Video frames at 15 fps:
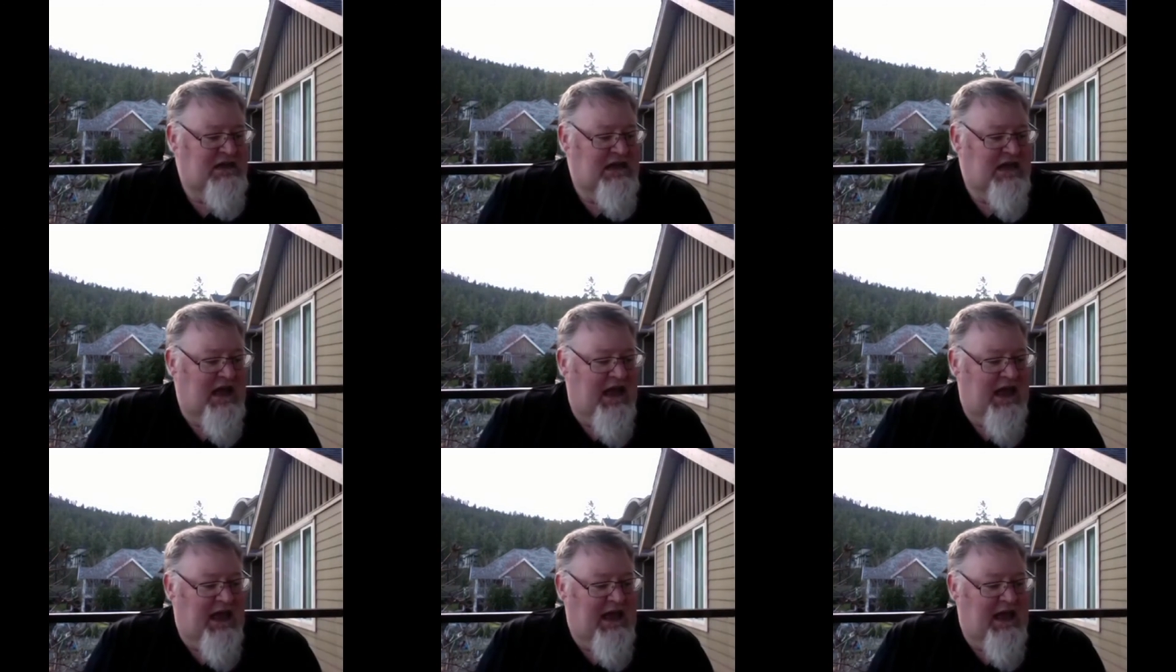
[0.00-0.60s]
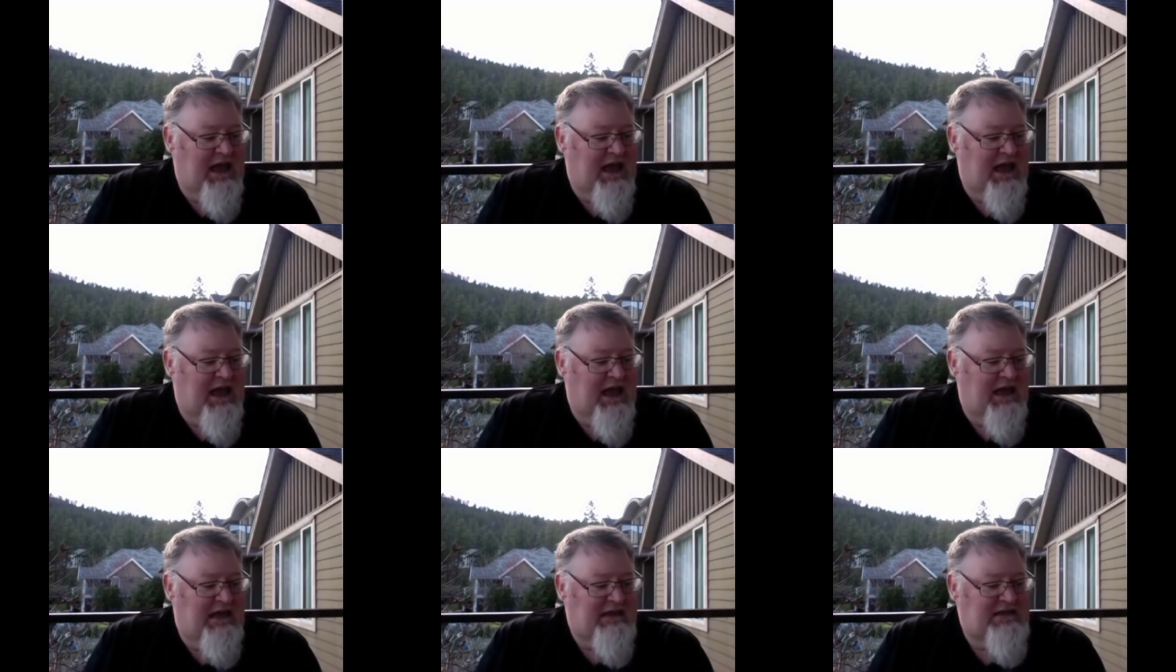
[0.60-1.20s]
and he's going to
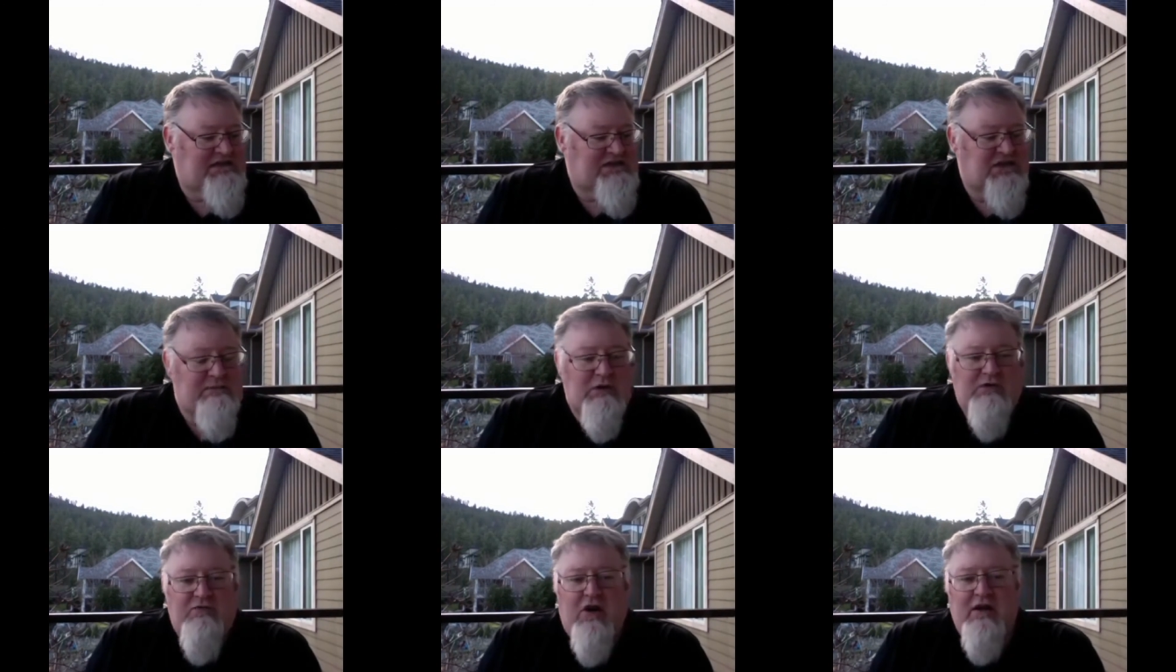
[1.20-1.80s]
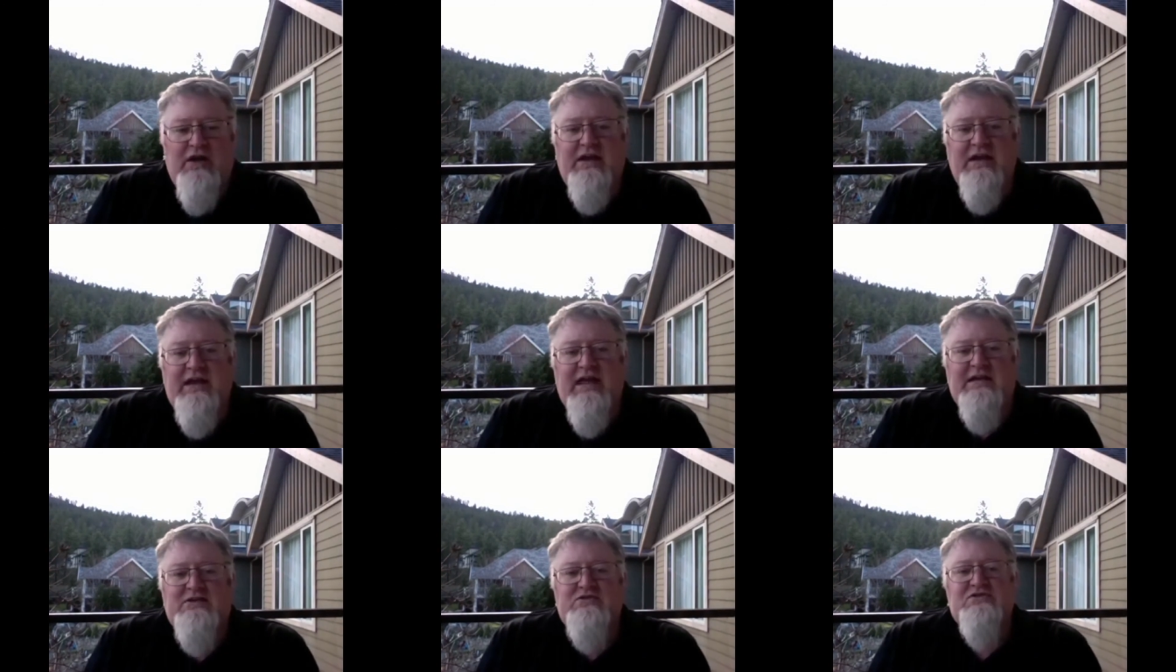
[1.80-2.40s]
move on and again do
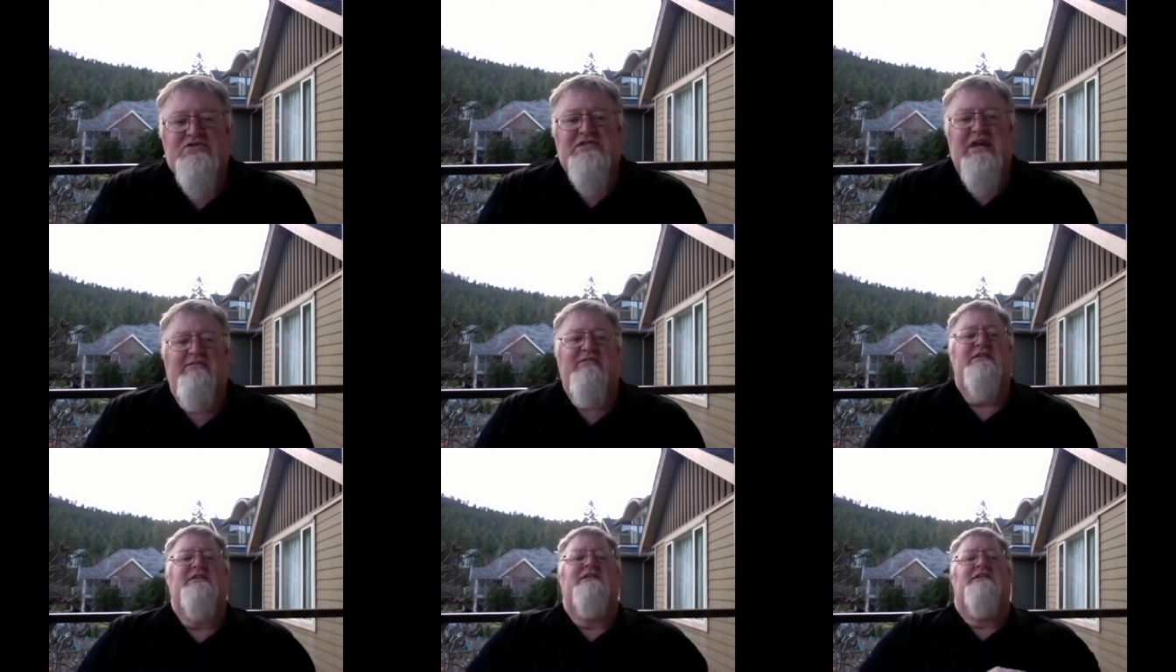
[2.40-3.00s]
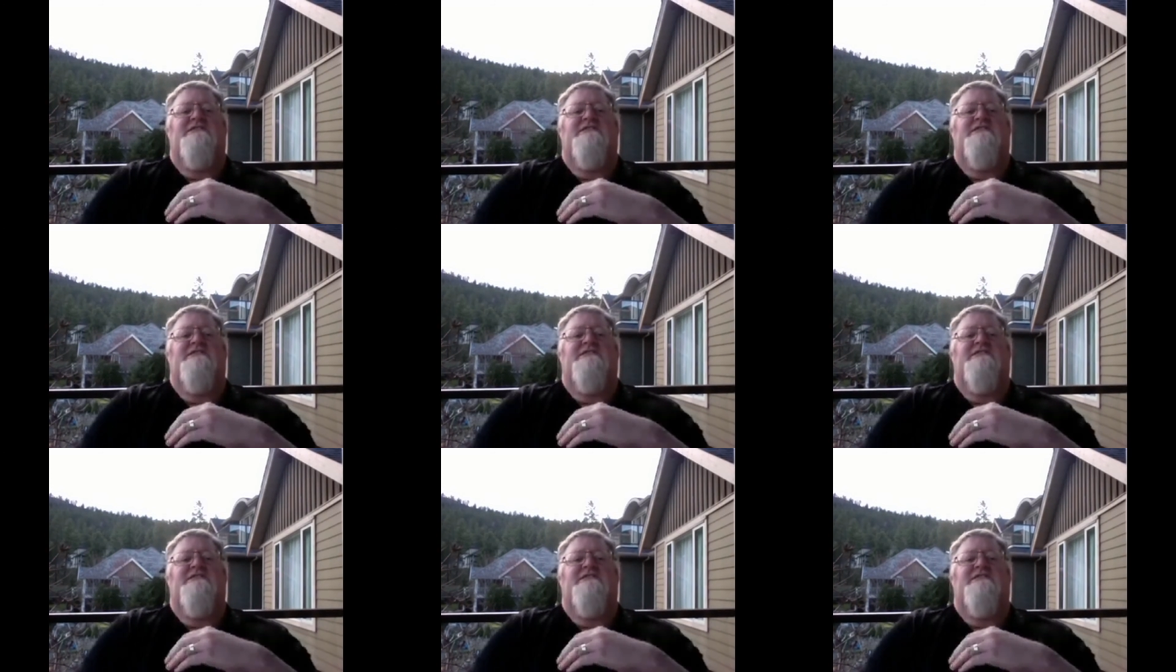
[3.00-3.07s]
seven signs.